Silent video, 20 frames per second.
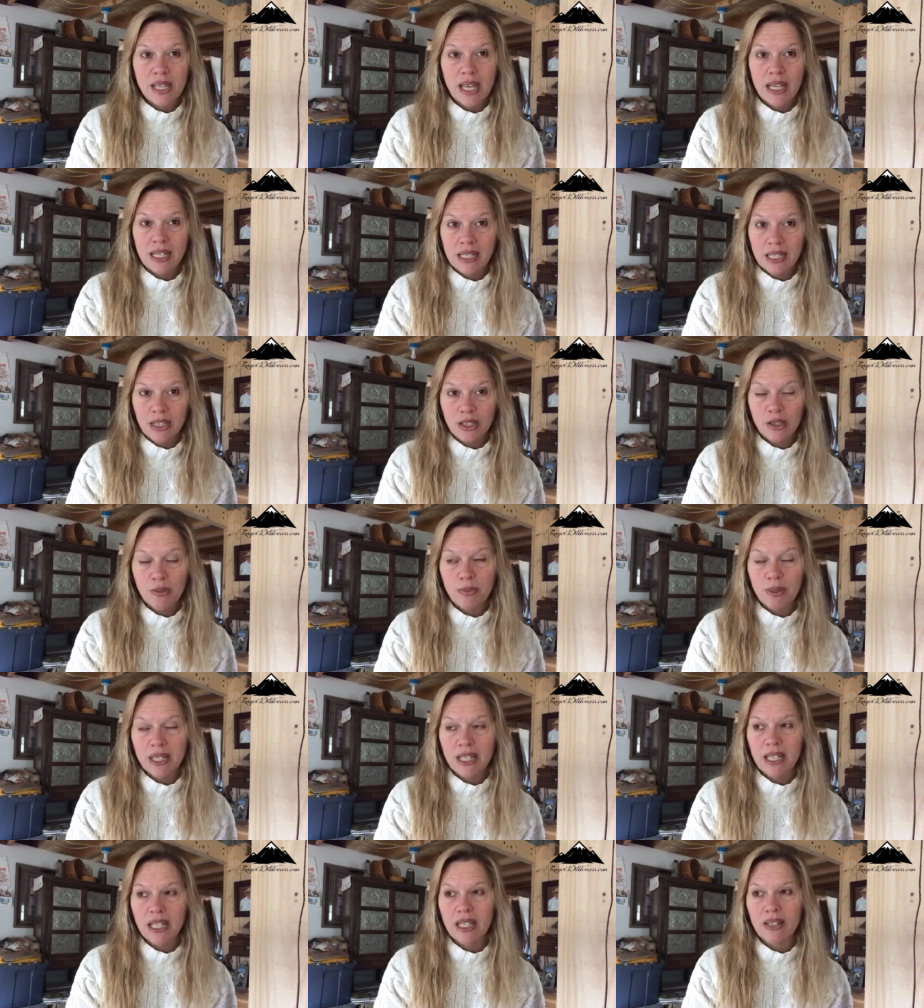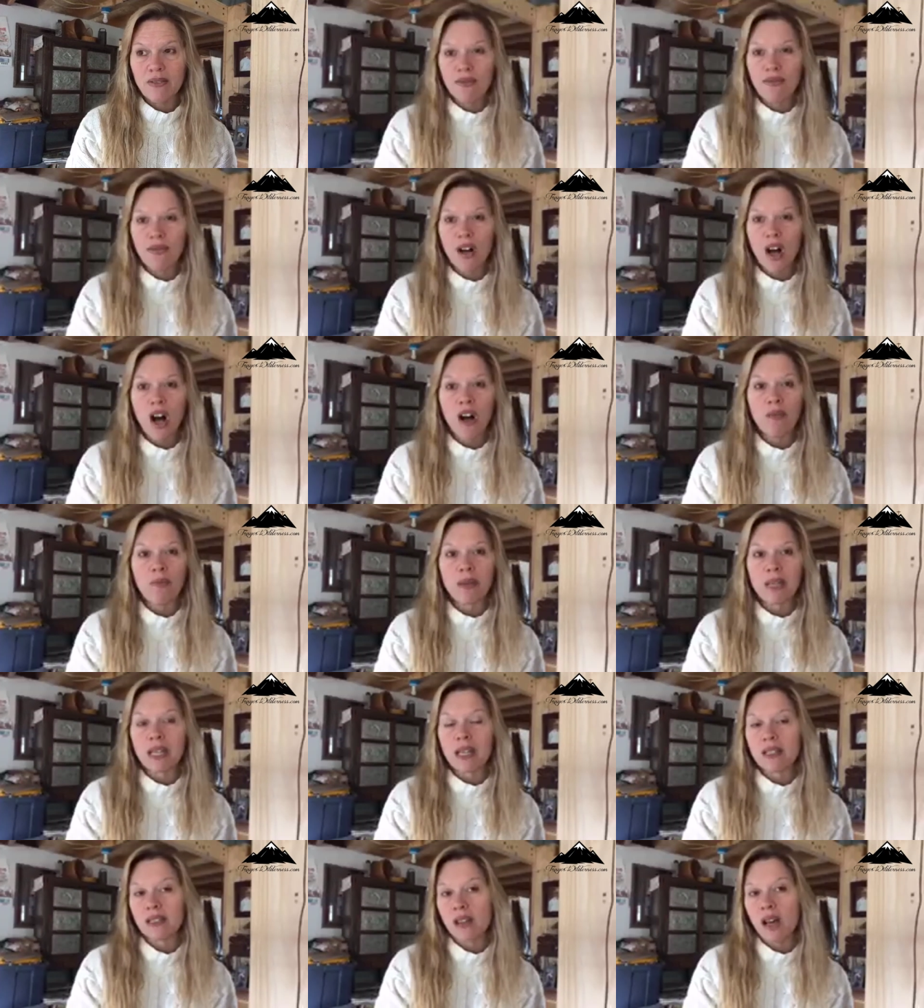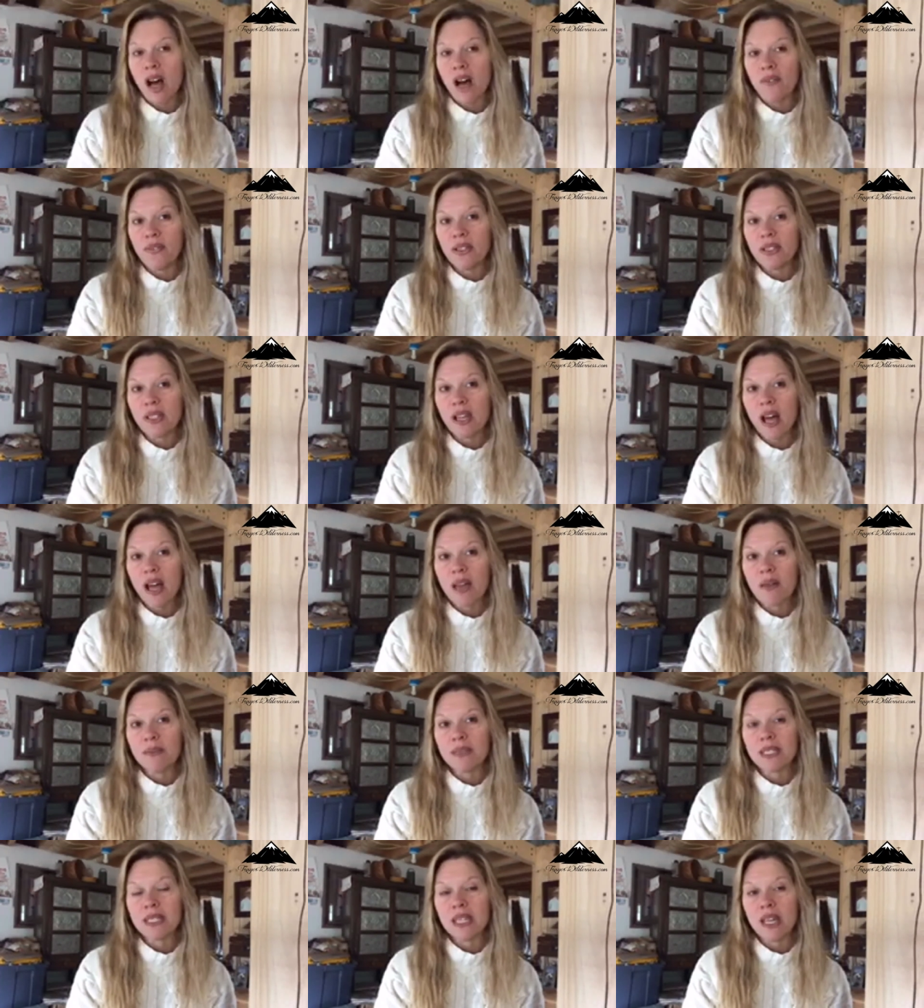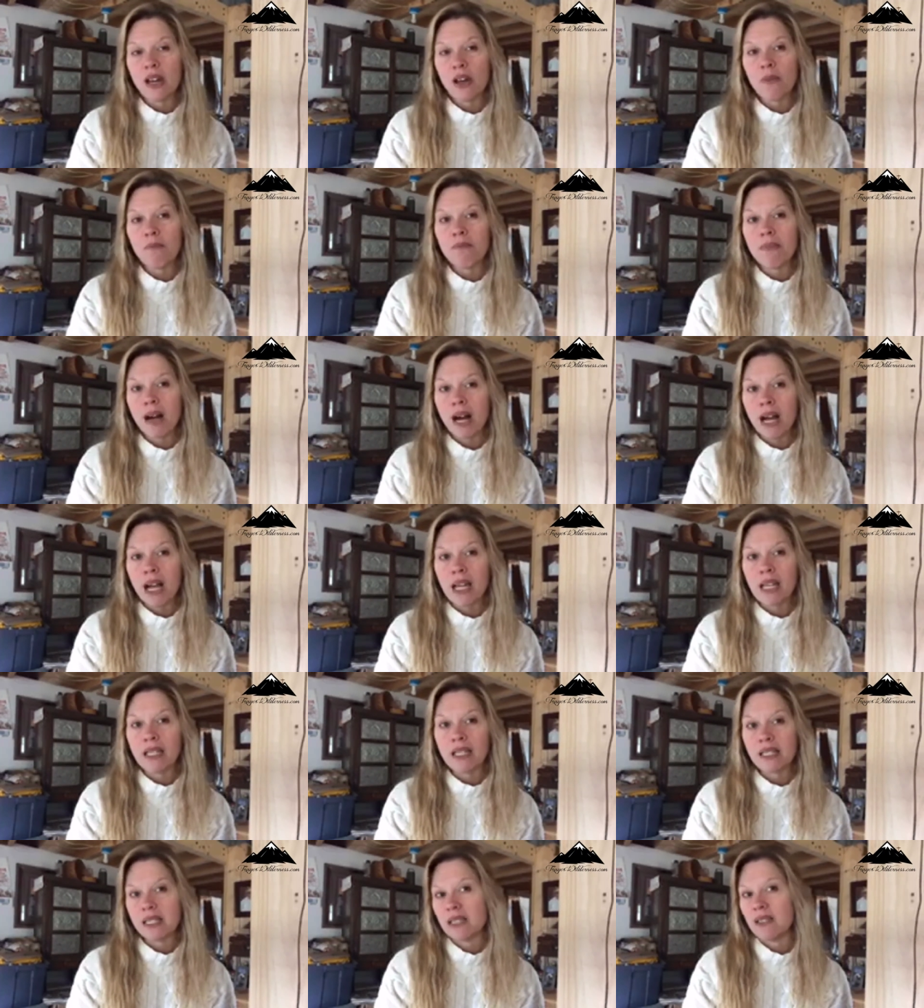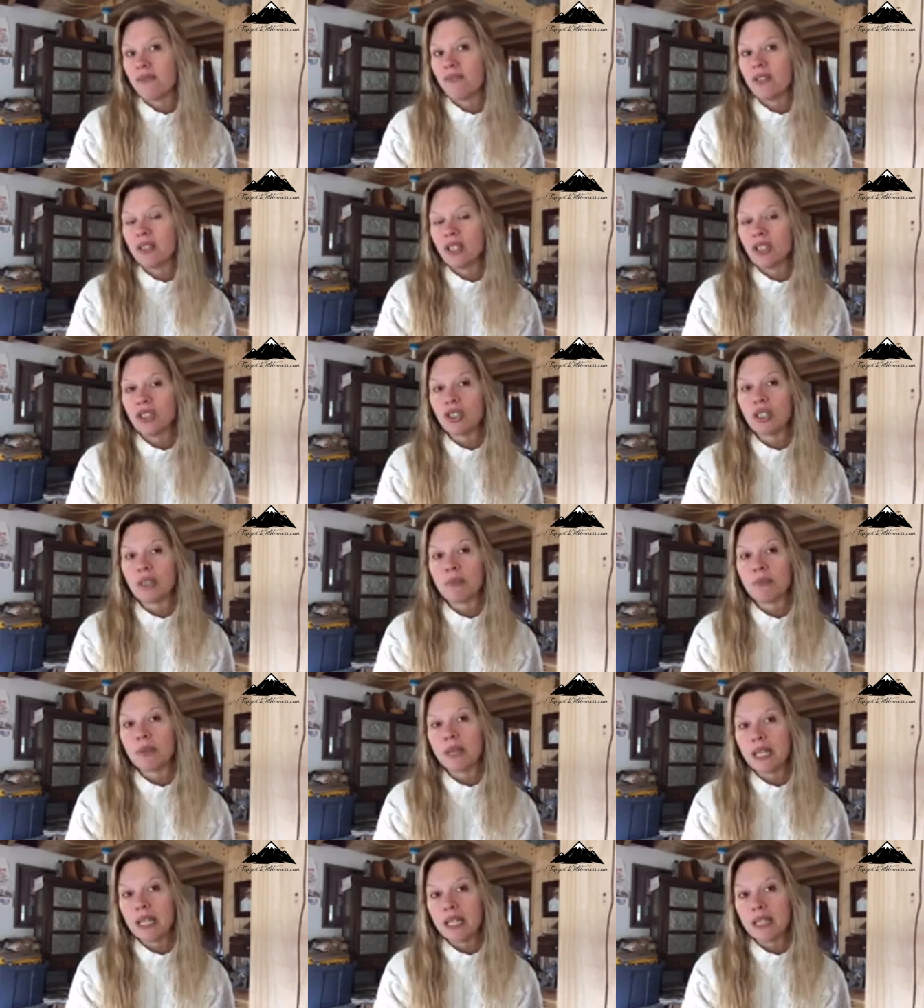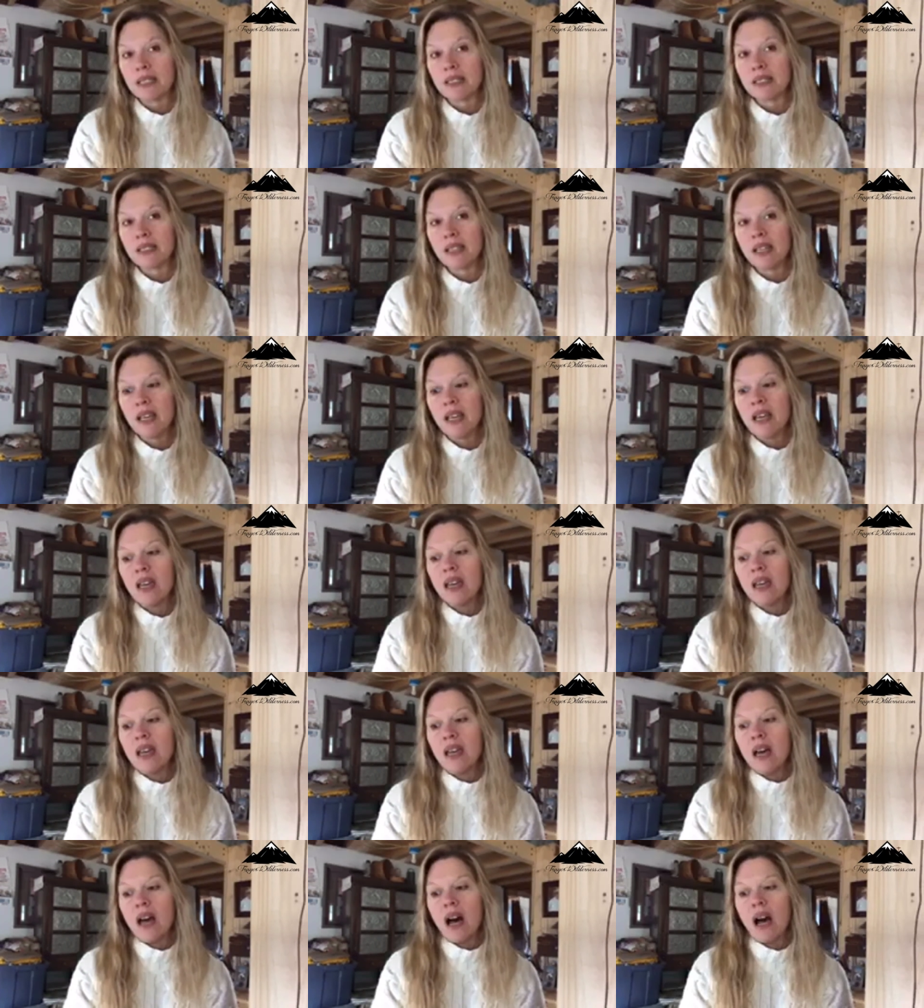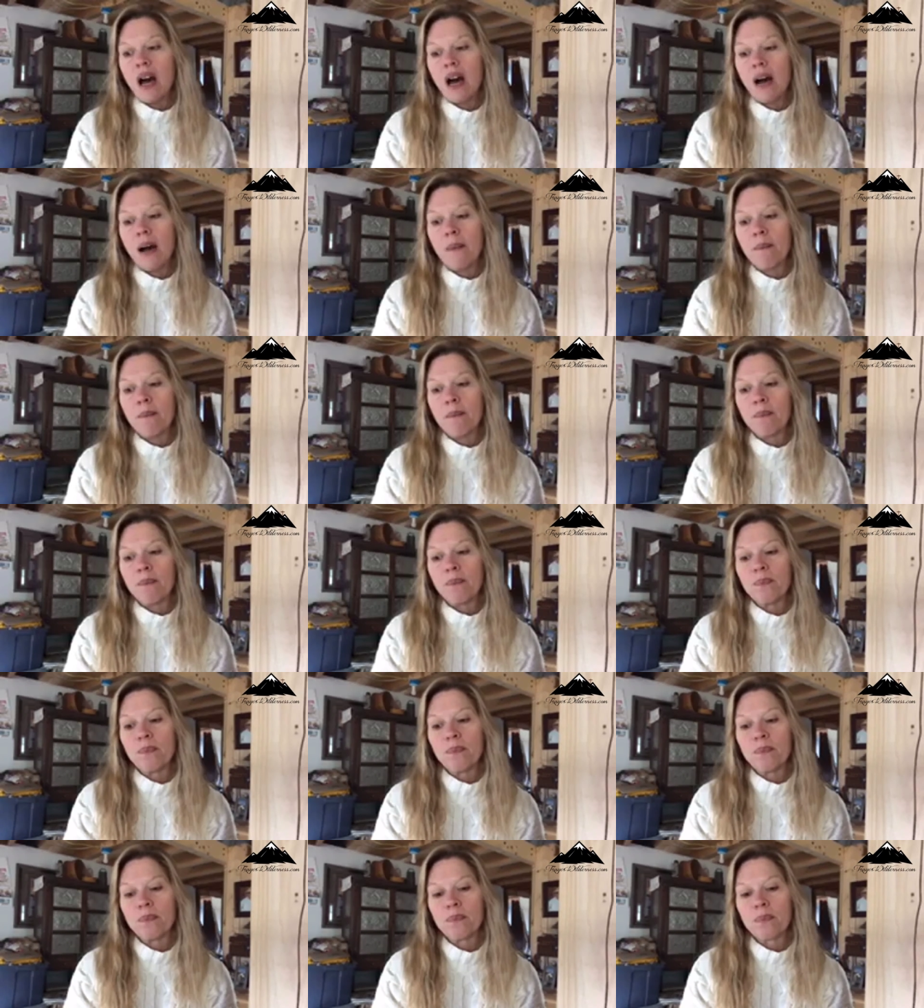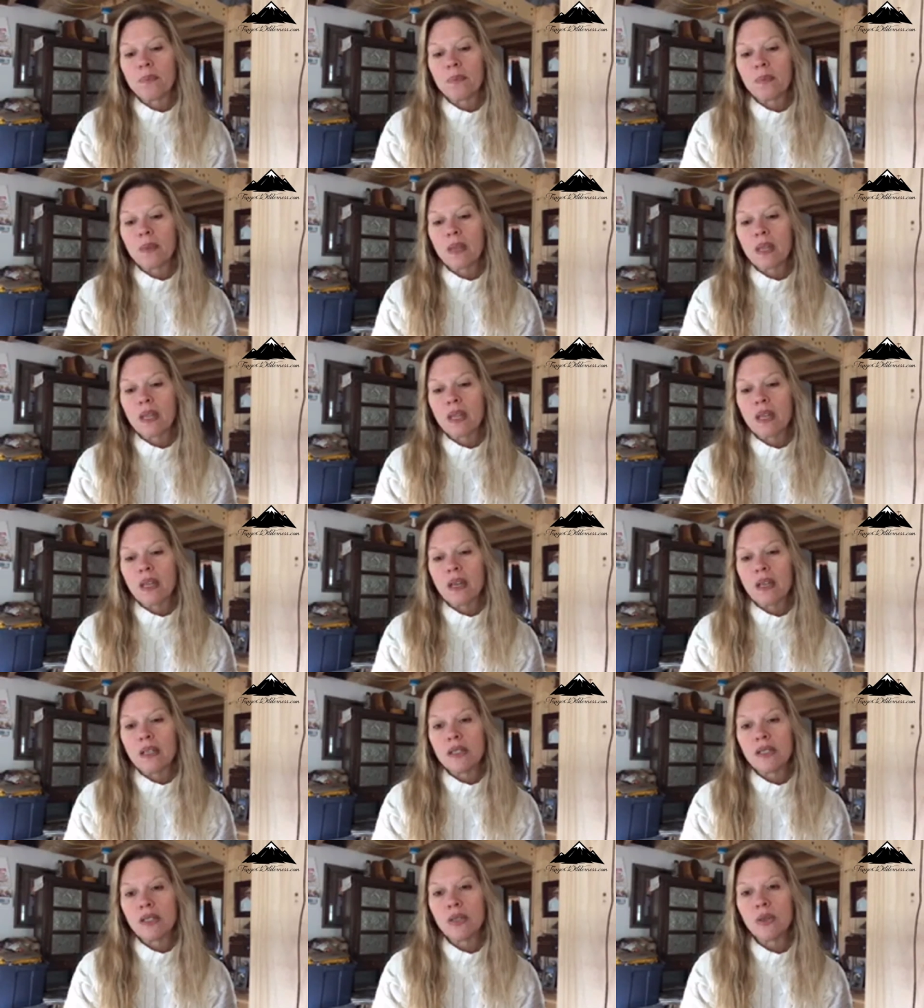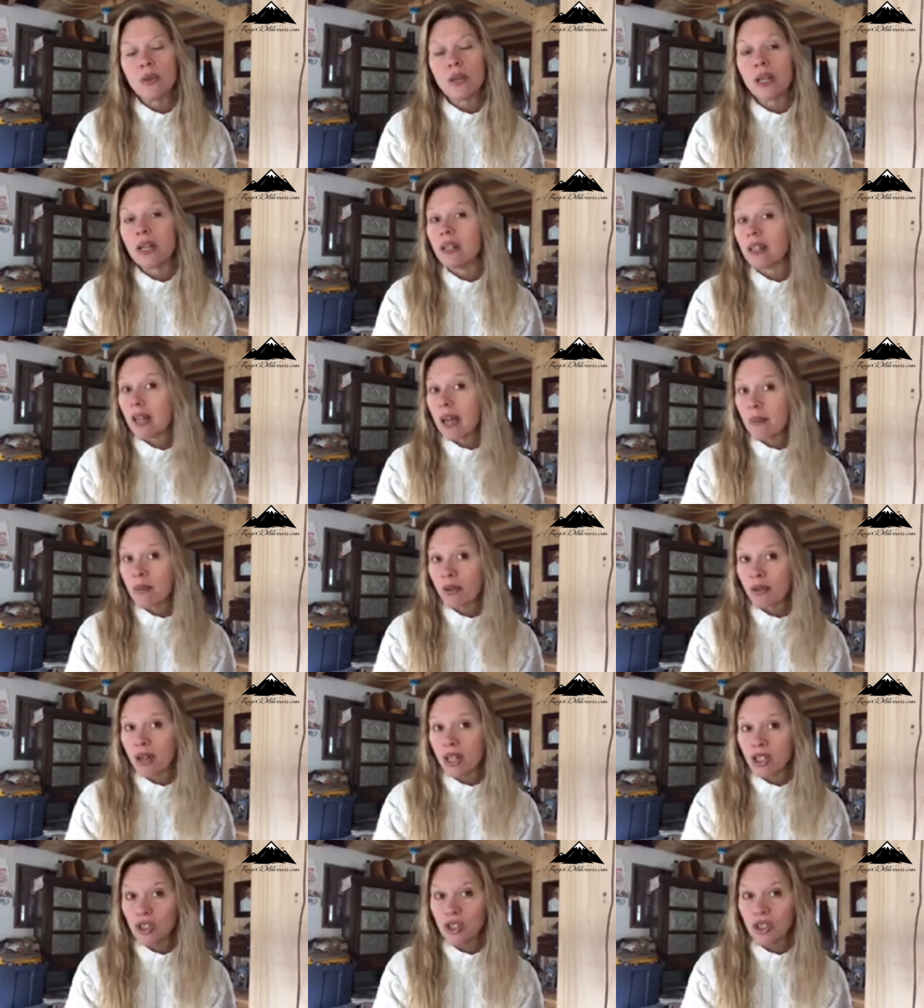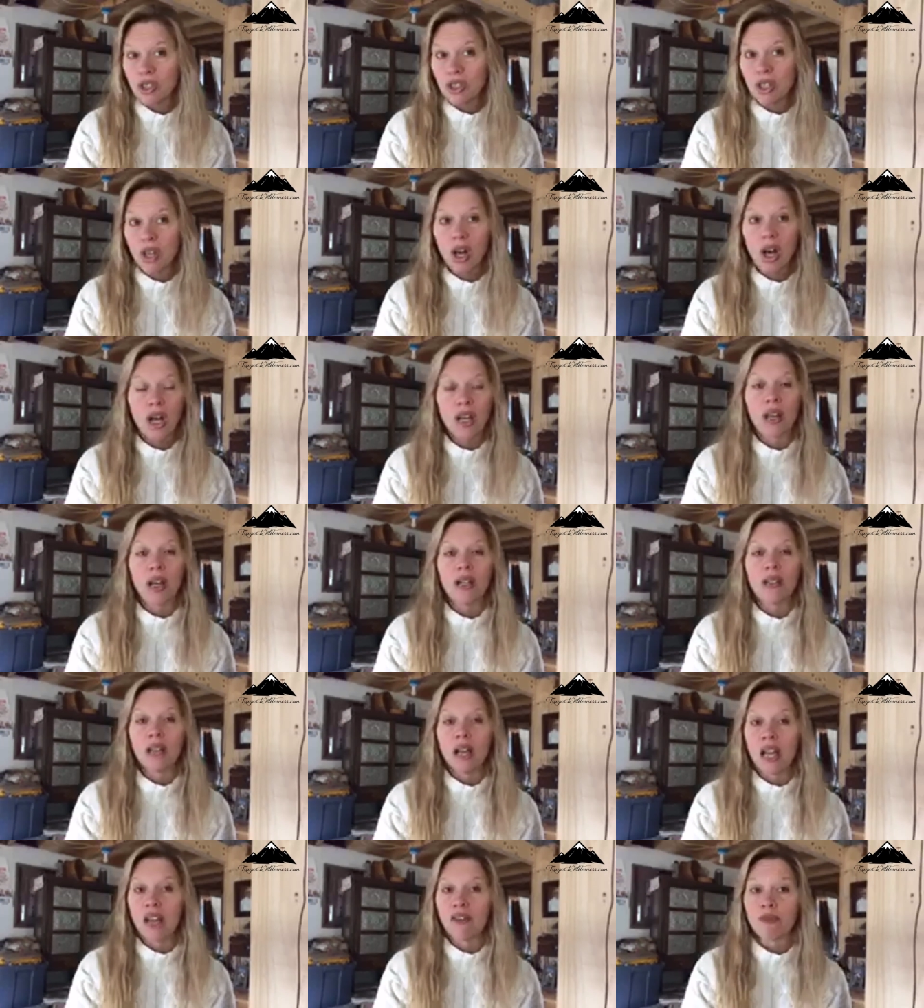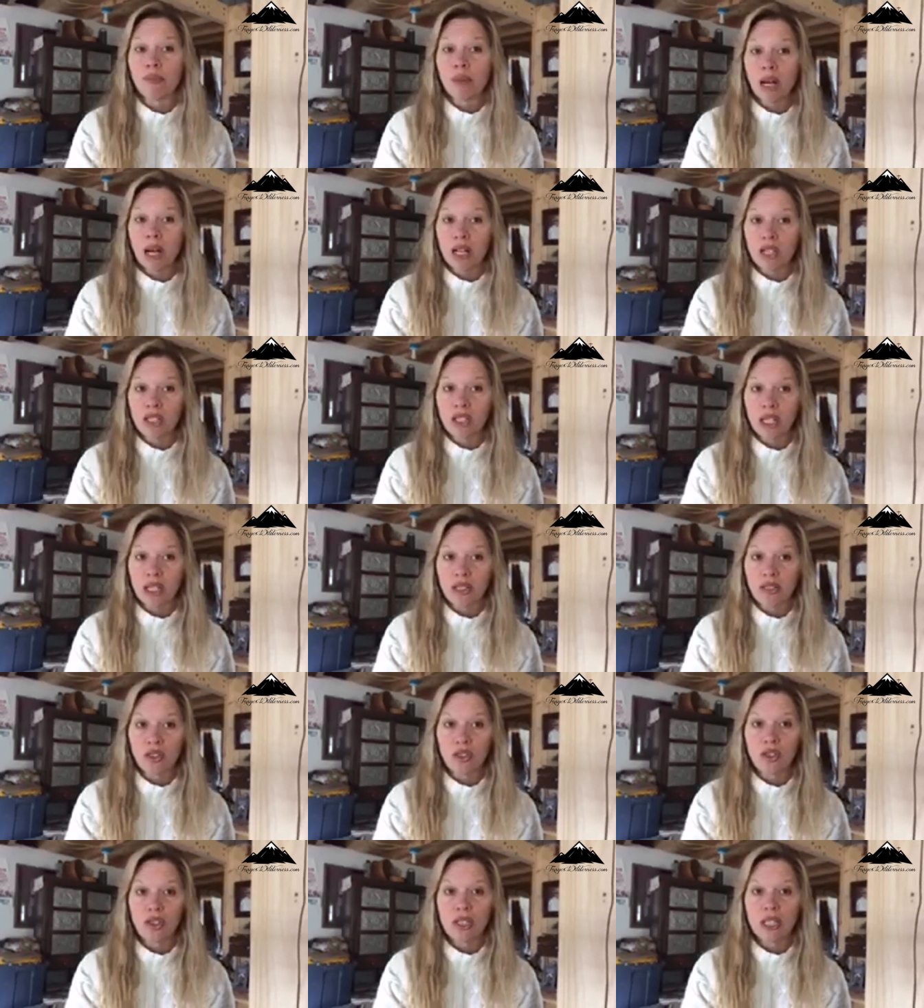They need to be involved because oftentimes their mind is the finishing piece um, to a collaboration on a lot of projects.